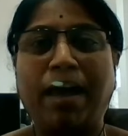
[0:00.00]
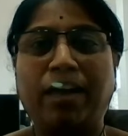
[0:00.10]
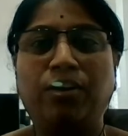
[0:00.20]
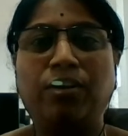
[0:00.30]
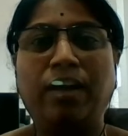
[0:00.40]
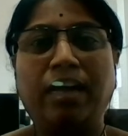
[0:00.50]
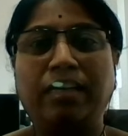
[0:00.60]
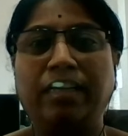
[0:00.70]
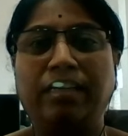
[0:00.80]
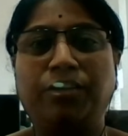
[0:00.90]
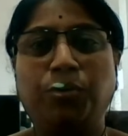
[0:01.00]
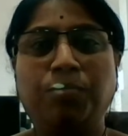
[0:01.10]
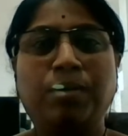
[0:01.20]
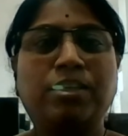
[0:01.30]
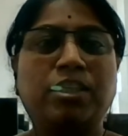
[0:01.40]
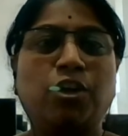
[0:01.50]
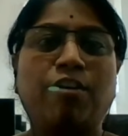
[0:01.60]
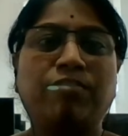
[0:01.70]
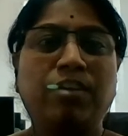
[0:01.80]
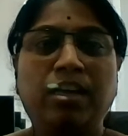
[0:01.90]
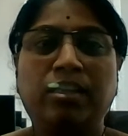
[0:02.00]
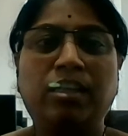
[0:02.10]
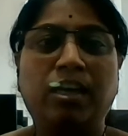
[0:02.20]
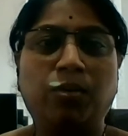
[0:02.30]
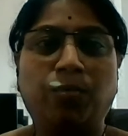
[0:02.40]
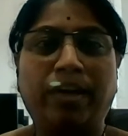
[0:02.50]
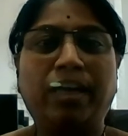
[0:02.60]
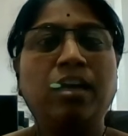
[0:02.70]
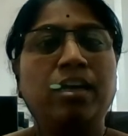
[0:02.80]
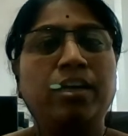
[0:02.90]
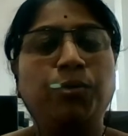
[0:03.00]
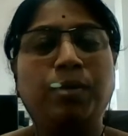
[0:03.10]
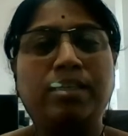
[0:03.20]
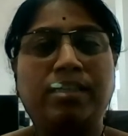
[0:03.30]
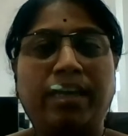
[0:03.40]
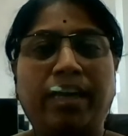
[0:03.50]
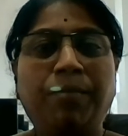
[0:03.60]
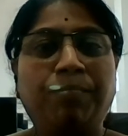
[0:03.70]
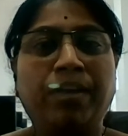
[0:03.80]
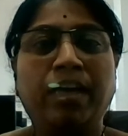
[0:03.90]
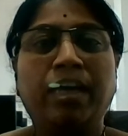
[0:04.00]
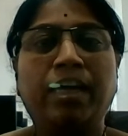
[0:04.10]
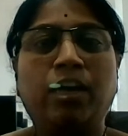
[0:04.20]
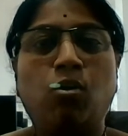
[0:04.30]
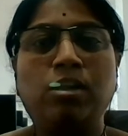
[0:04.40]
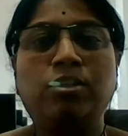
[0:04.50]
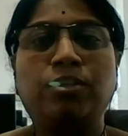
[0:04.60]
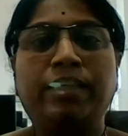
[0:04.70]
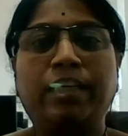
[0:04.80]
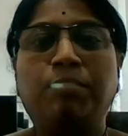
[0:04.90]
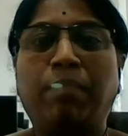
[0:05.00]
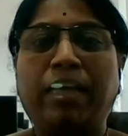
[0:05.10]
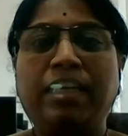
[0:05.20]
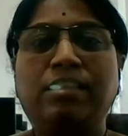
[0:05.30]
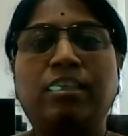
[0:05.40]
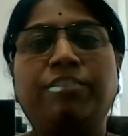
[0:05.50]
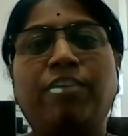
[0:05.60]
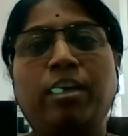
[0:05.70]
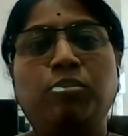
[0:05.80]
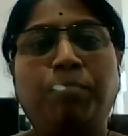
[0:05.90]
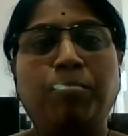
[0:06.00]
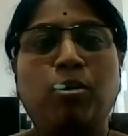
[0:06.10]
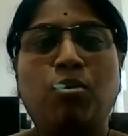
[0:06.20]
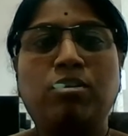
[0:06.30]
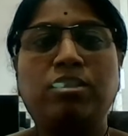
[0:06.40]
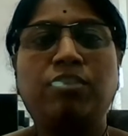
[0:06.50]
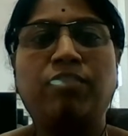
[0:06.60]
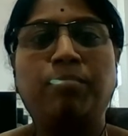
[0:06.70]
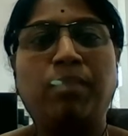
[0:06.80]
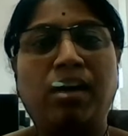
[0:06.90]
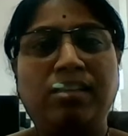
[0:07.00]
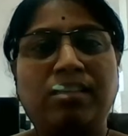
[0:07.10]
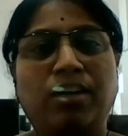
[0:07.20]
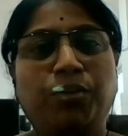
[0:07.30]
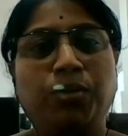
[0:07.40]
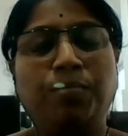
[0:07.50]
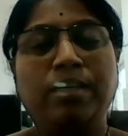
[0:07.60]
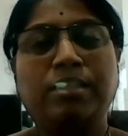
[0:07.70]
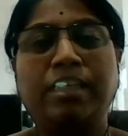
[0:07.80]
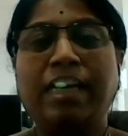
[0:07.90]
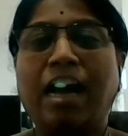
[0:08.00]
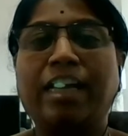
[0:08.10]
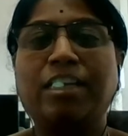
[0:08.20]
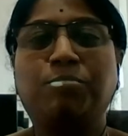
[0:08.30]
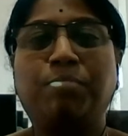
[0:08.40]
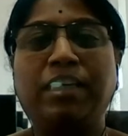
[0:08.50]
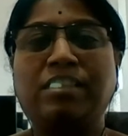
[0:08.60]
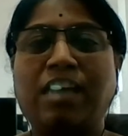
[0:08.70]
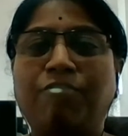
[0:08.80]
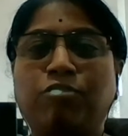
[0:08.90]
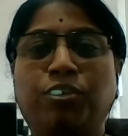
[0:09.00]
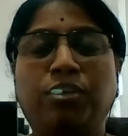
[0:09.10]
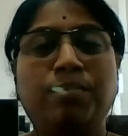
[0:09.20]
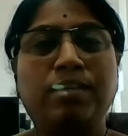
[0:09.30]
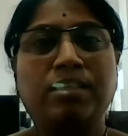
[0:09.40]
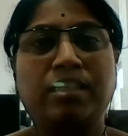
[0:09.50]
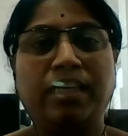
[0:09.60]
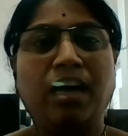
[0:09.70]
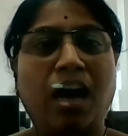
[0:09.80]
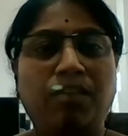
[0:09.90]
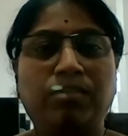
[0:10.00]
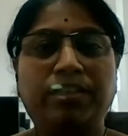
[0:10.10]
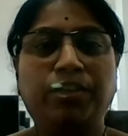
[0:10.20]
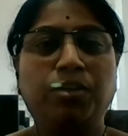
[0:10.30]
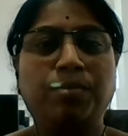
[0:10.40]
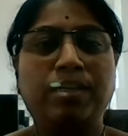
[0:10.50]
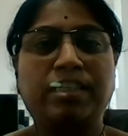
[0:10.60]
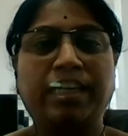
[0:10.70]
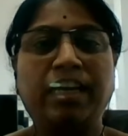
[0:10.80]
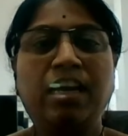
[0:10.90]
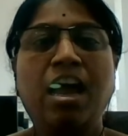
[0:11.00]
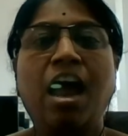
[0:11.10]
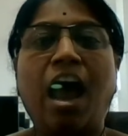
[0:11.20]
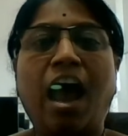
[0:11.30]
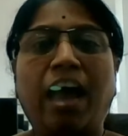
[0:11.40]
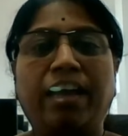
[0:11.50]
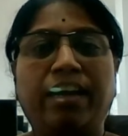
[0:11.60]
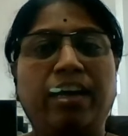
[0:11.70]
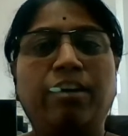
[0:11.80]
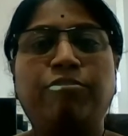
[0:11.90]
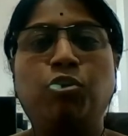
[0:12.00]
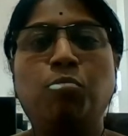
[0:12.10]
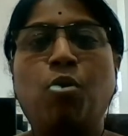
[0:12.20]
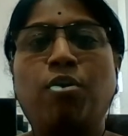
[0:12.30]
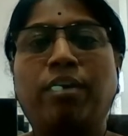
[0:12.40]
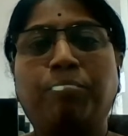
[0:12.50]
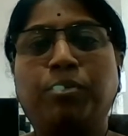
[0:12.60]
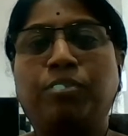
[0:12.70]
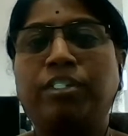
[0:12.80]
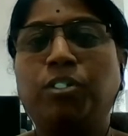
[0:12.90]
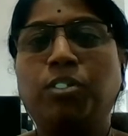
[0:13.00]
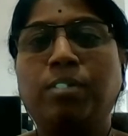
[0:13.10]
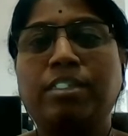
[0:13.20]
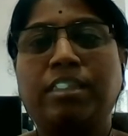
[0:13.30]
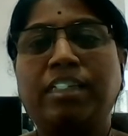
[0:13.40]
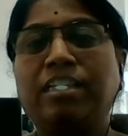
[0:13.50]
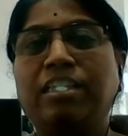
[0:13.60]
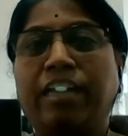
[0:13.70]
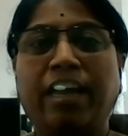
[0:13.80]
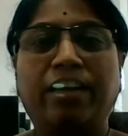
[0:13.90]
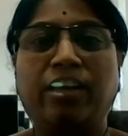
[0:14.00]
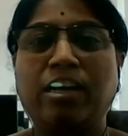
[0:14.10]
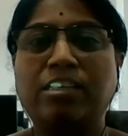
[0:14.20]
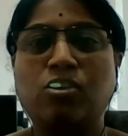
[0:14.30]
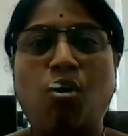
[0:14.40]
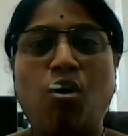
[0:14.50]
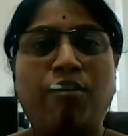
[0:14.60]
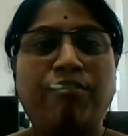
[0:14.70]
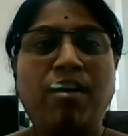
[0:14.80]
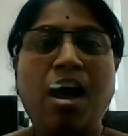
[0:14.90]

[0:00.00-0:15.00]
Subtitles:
Bangalore and in University of Delaware, USA. He also did many certified diploma courses from Nalsa University, ISB, Stafford University, Harvard University, and a few more reputed universities in the areas of